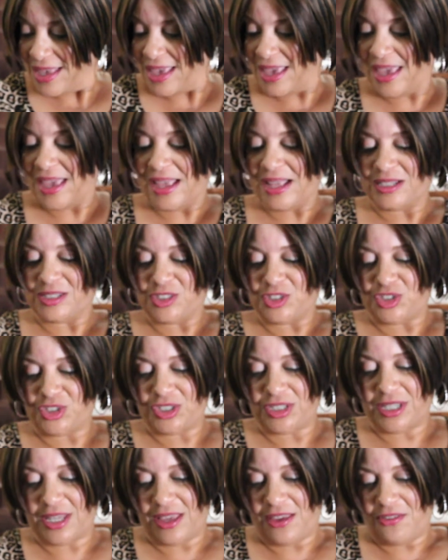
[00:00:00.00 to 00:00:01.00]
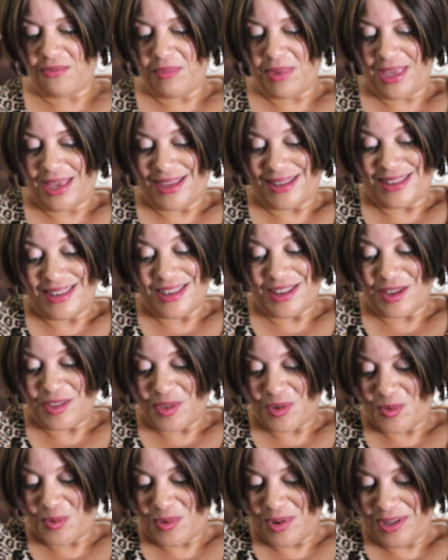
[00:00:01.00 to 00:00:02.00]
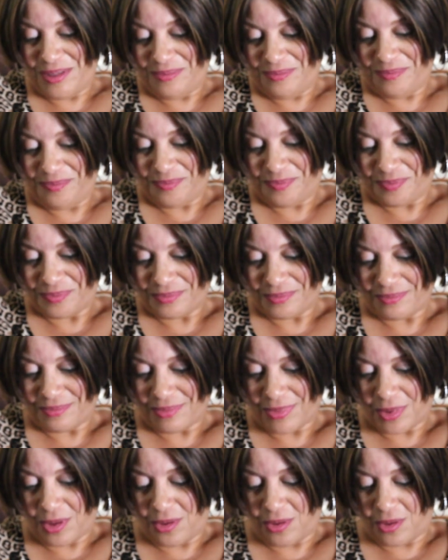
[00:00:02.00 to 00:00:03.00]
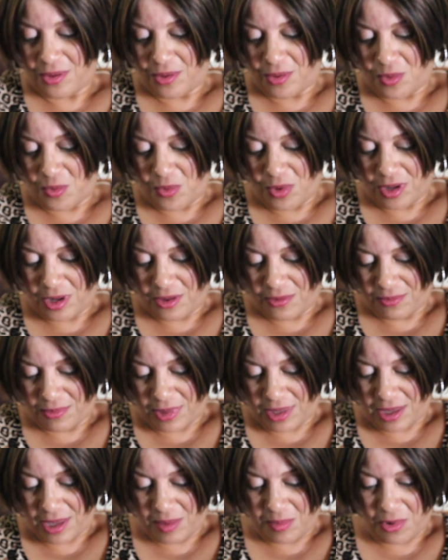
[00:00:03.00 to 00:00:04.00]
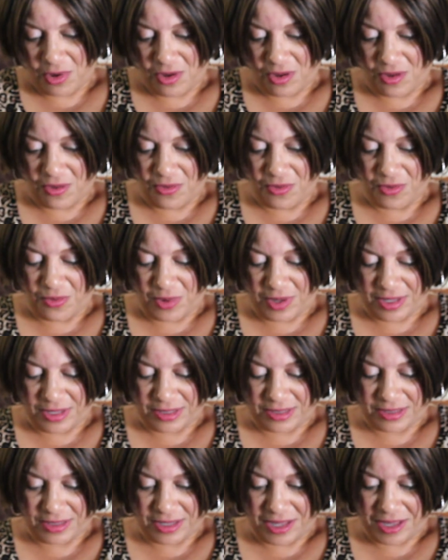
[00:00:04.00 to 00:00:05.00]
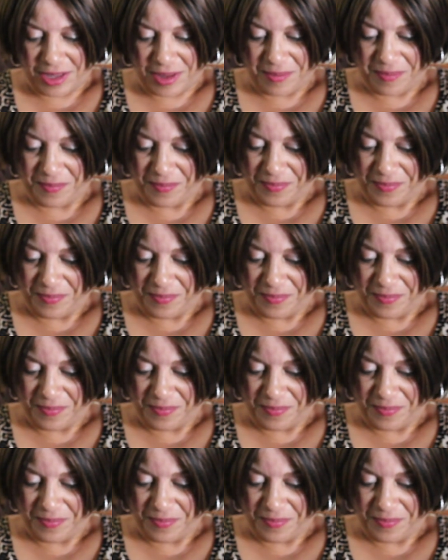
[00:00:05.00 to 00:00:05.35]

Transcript: And she gave me another one. Uh-oh, one of them came off. Wait a second.